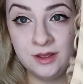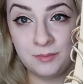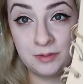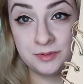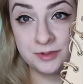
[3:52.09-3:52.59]

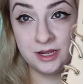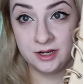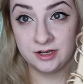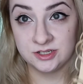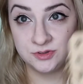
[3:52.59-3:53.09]
probably
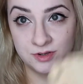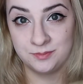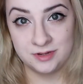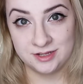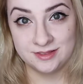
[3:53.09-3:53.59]
hung on to them,
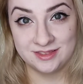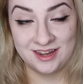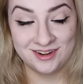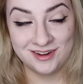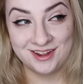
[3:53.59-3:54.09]
but it,
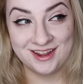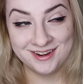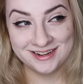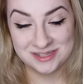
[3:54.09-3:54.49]
then again,